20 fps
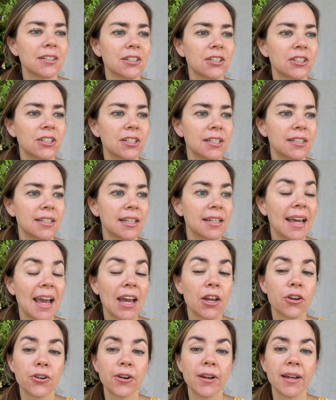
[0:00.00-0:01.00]
She did
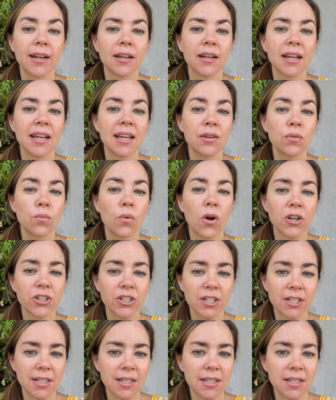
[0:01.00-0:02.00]
catering in
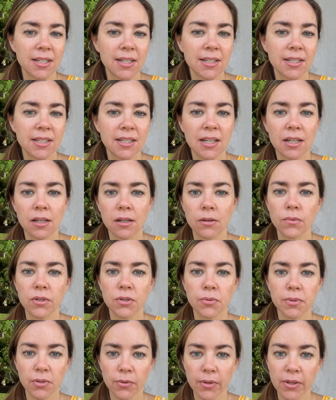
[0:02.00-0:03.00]
Washington, D.C.,
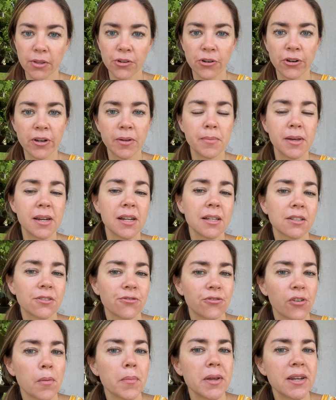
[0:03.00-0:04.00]
which was only 30 minutes
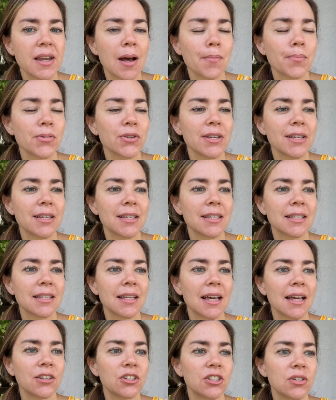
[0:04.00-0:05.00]
from Annapolis.
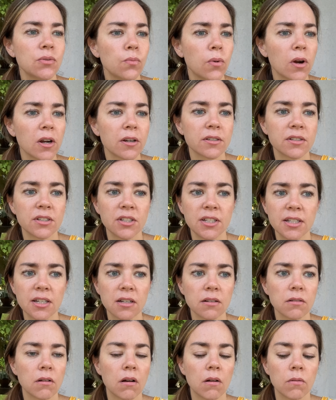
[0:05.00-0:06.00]
And she did
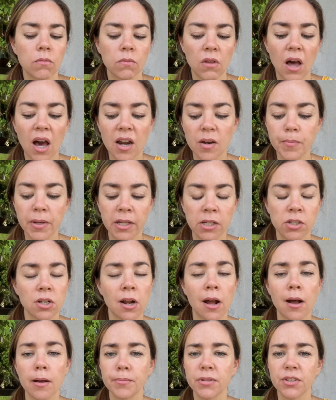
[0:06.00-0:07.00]
a lot of big
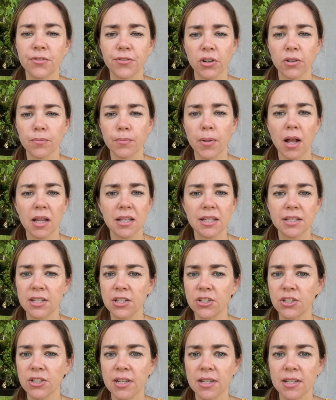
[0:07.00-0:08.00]
jobs for
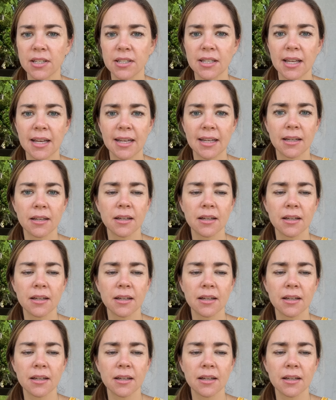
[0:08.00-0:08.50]
politicians like